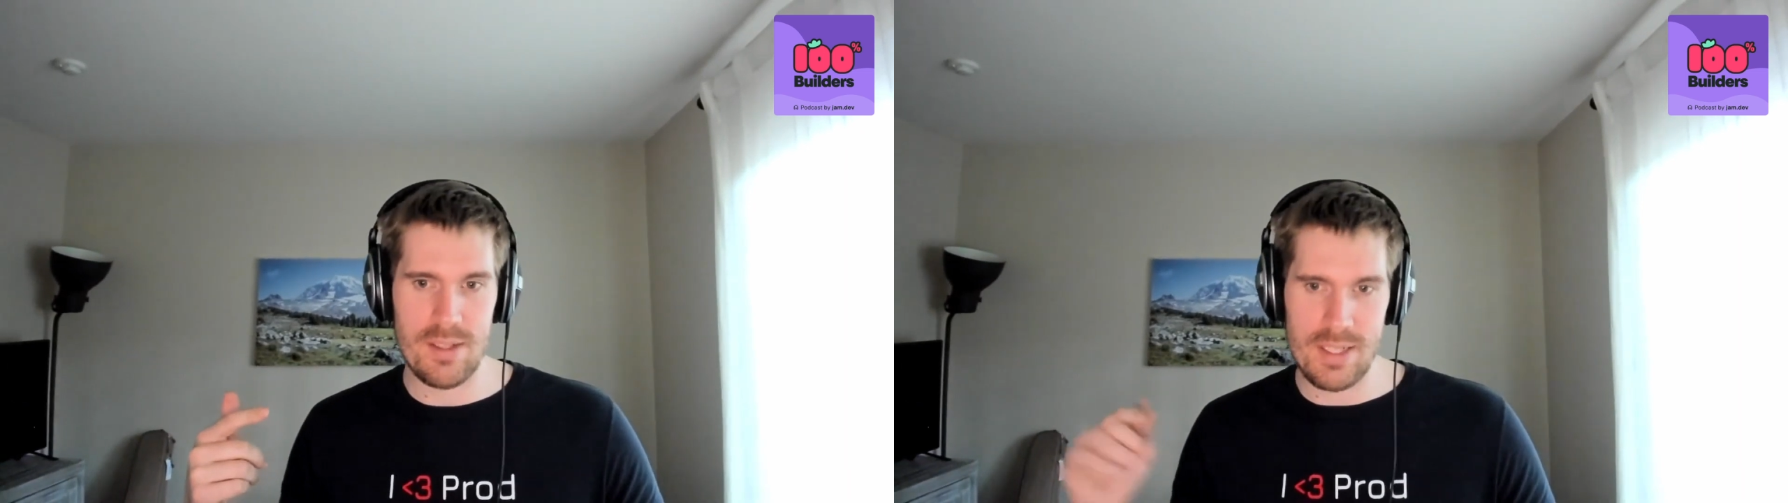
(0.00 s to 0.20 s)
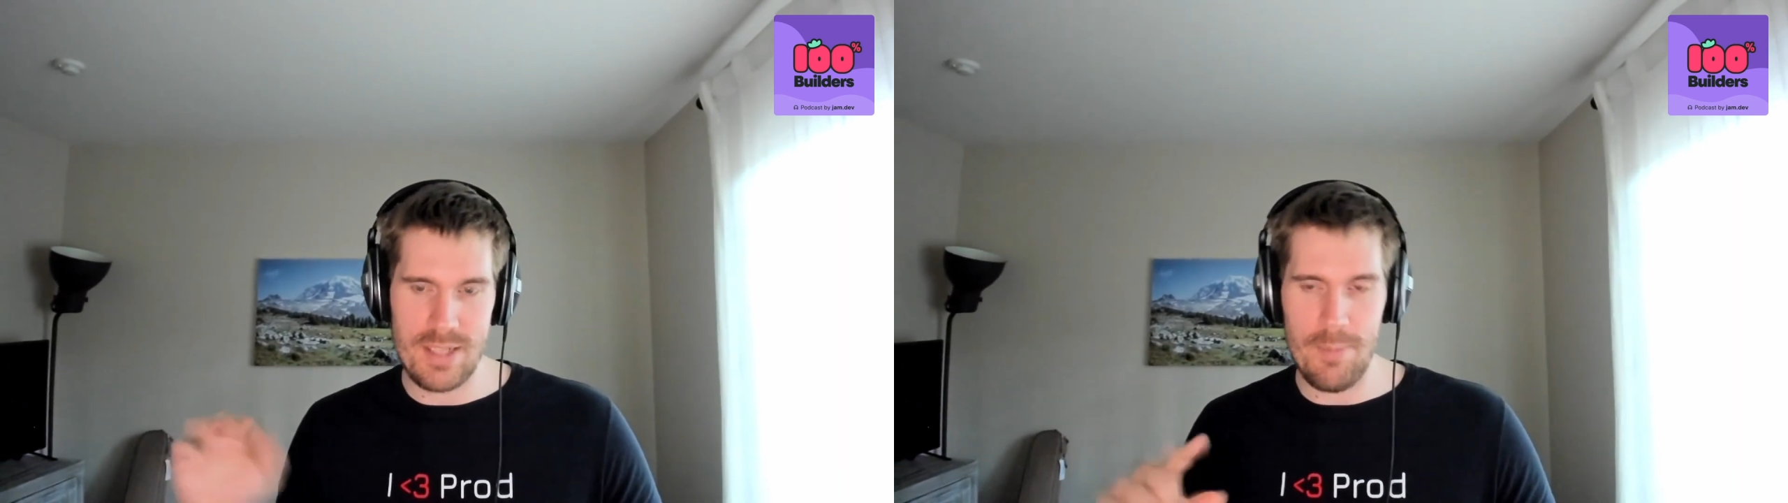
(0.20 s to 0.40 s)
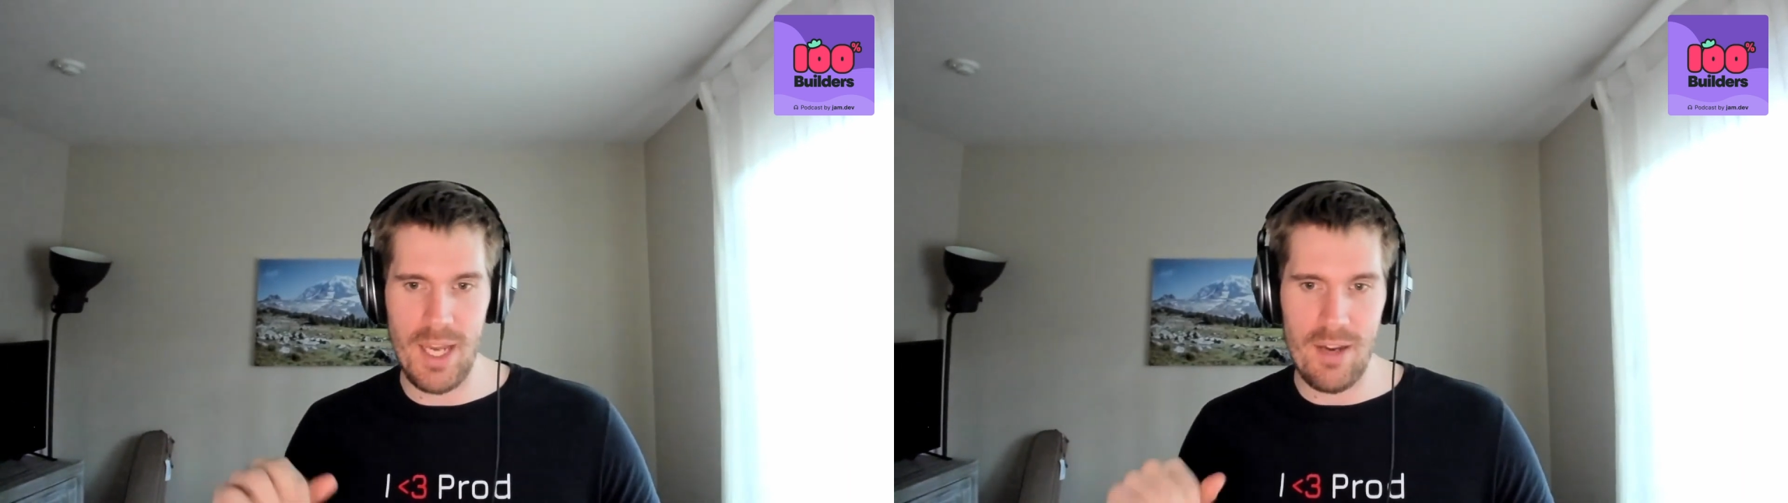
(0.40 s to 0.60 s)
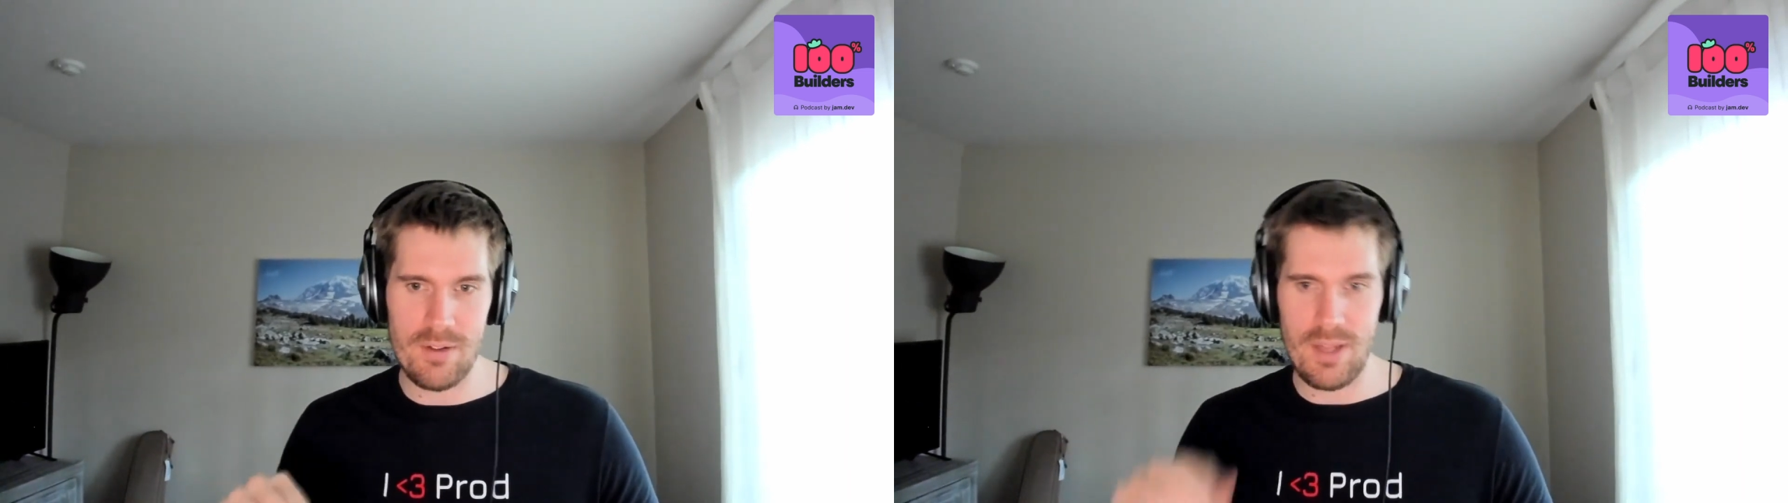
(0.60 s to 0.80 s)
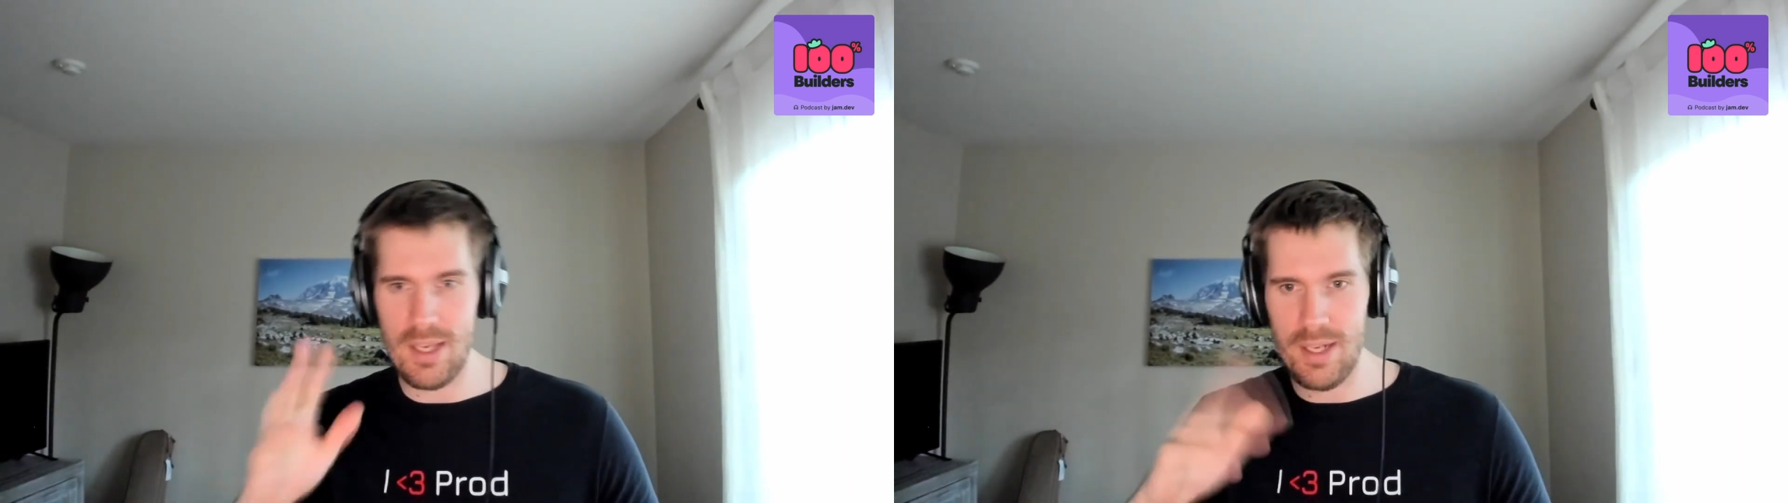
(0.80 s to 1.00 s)
they type it out,
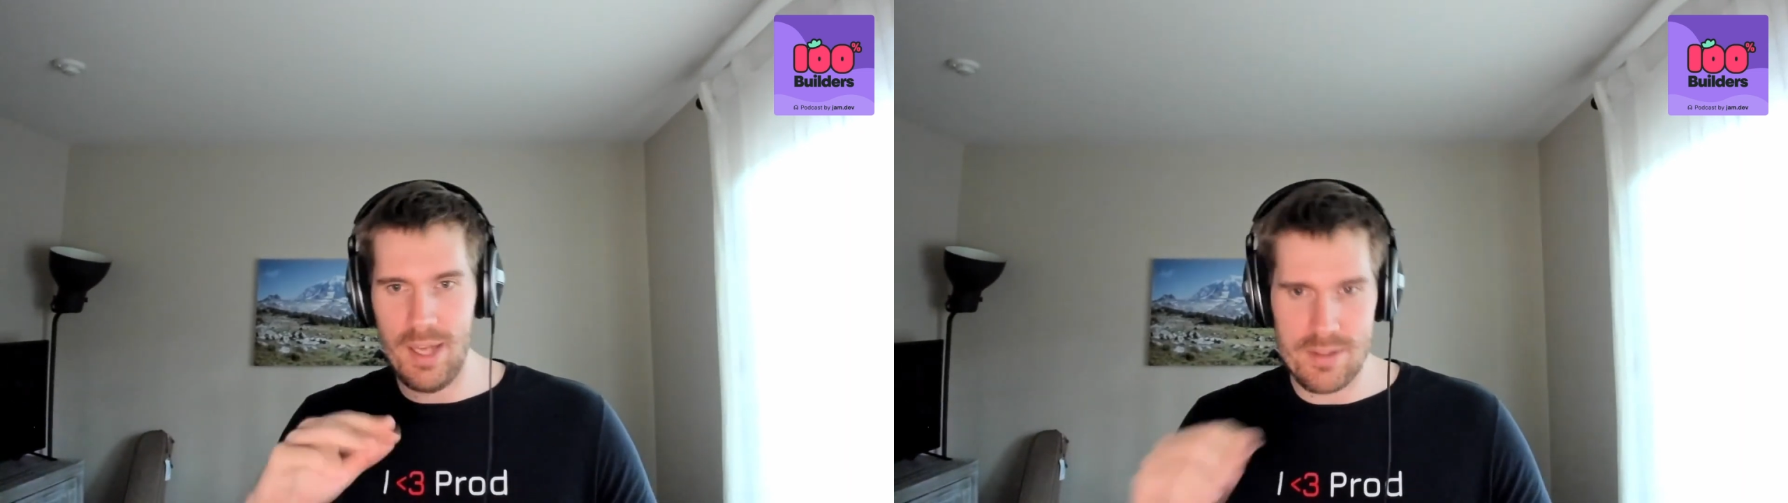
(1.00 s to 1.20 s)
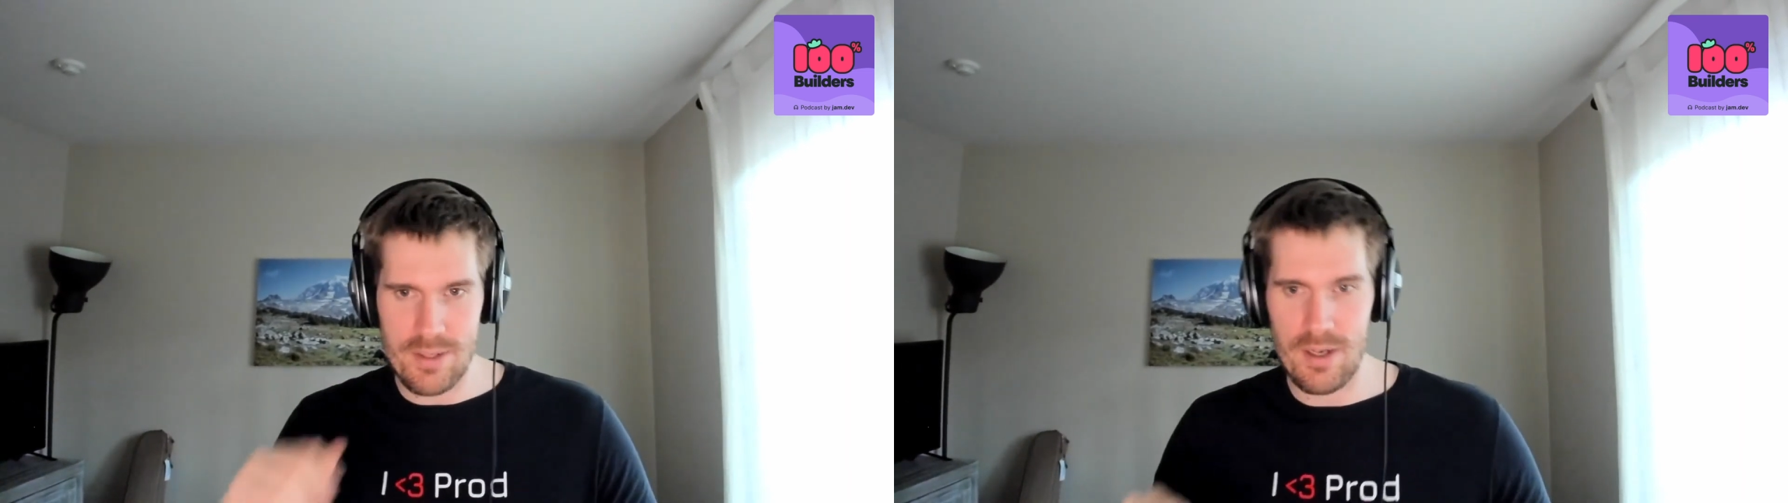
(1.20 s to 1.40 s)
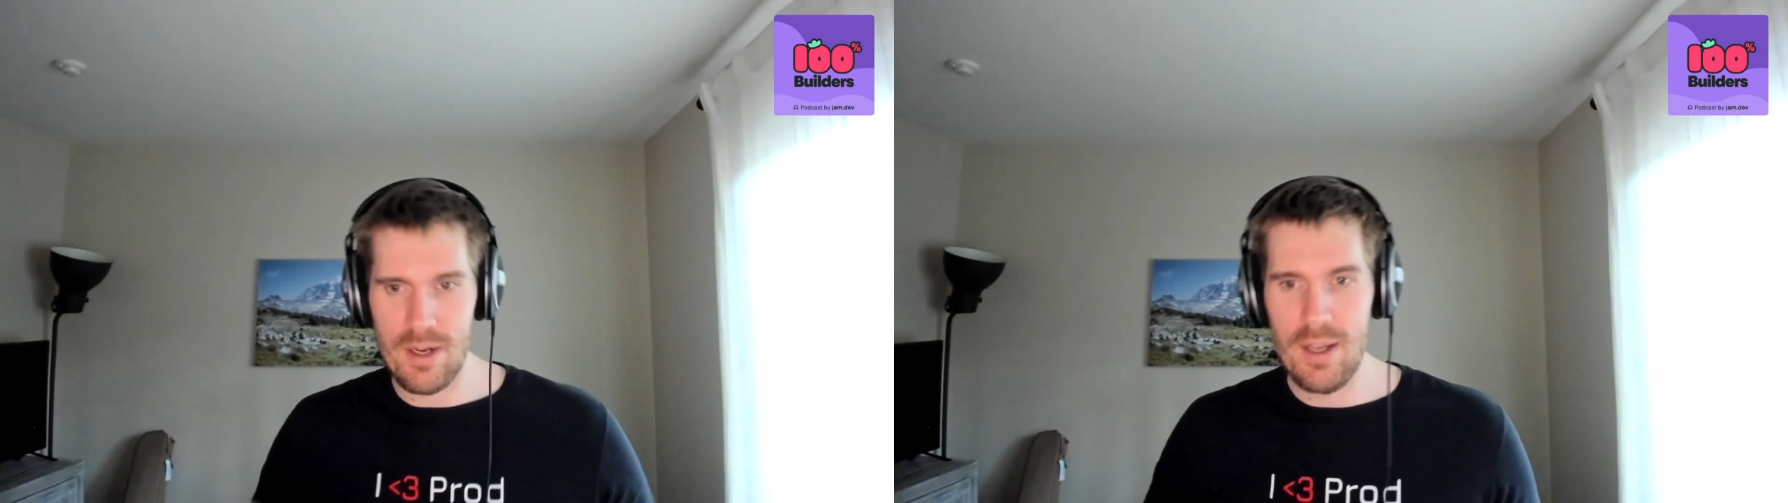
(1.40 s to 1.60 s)
they hit enter,